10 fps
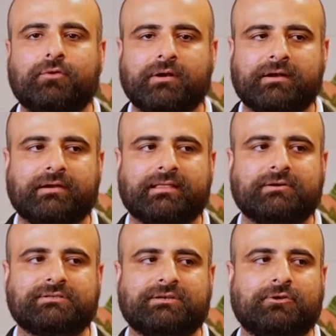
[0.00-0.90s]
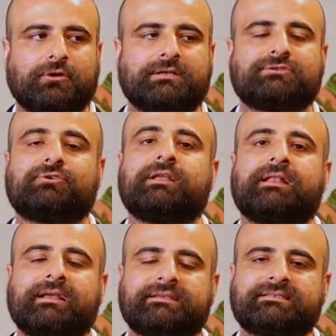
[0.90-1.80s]
$400,000 on
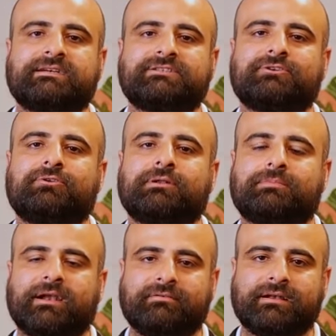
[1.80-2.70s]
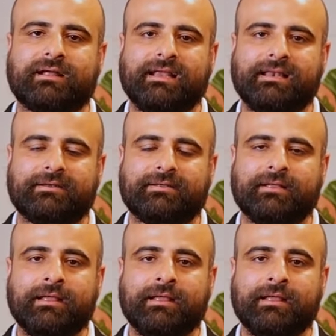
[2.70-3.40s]
an excursion on a private island.